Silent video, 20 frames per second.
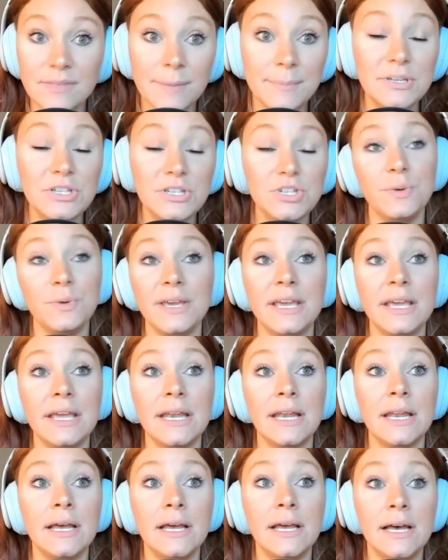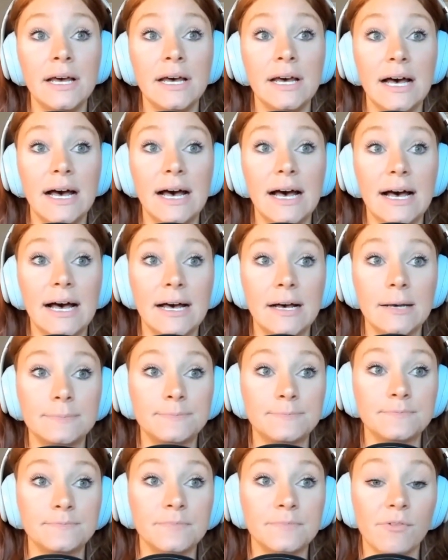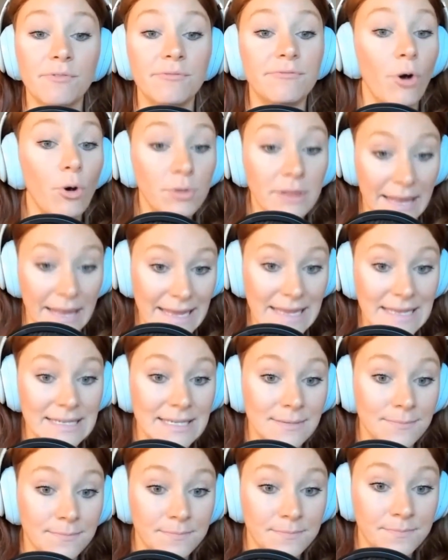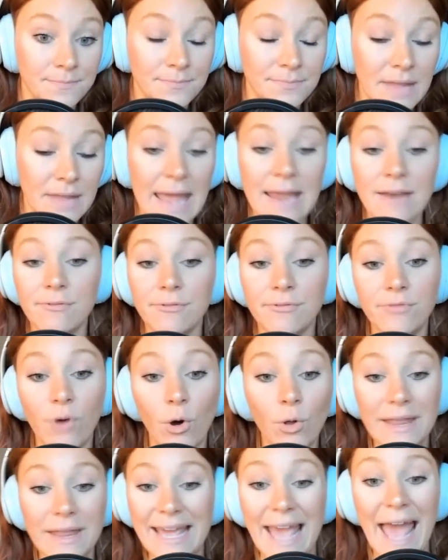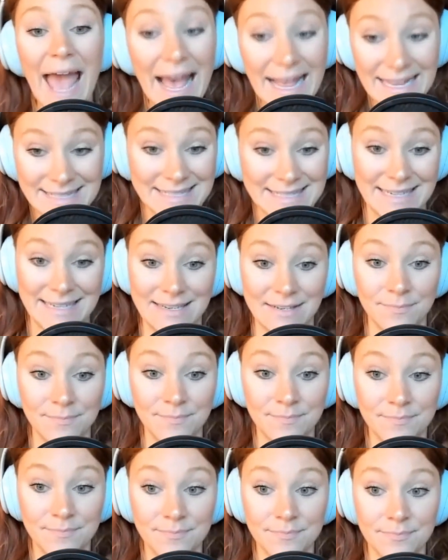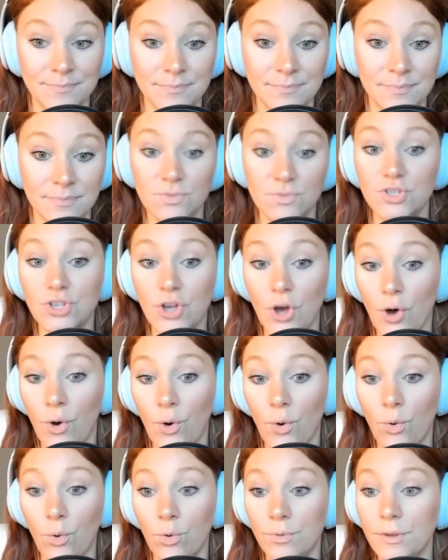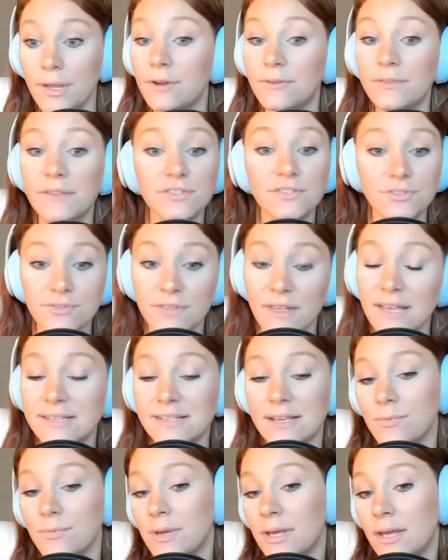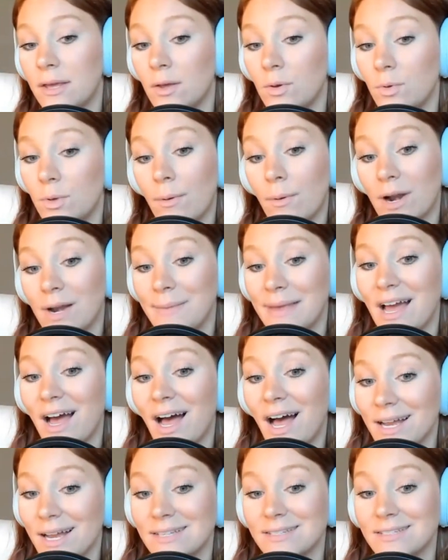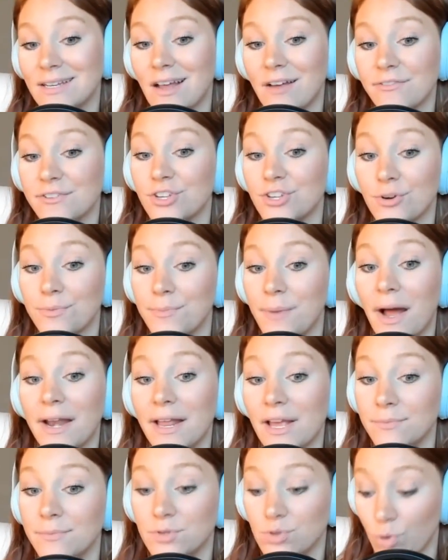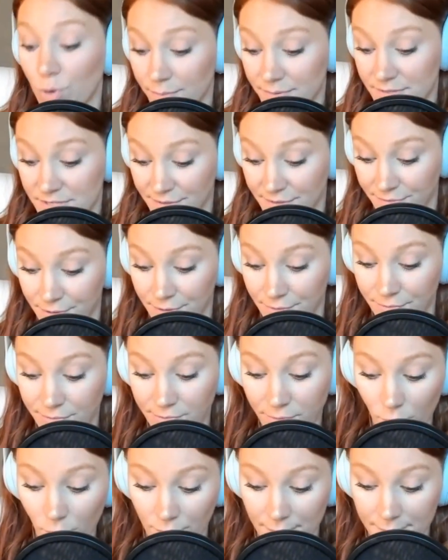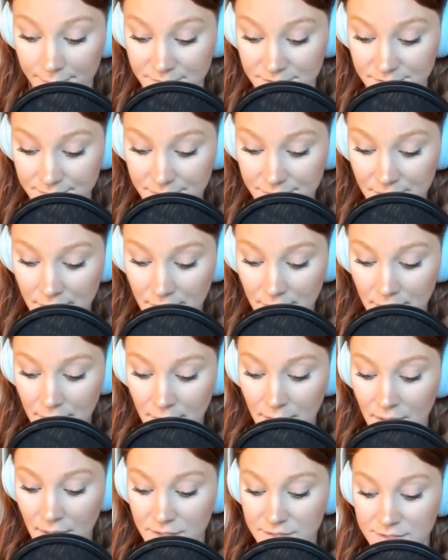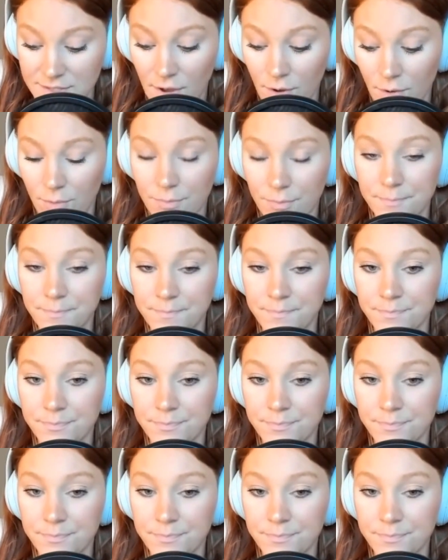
between folate and folic acid. So, these are things that we want to be cognizant of because our body absorbs different forms. So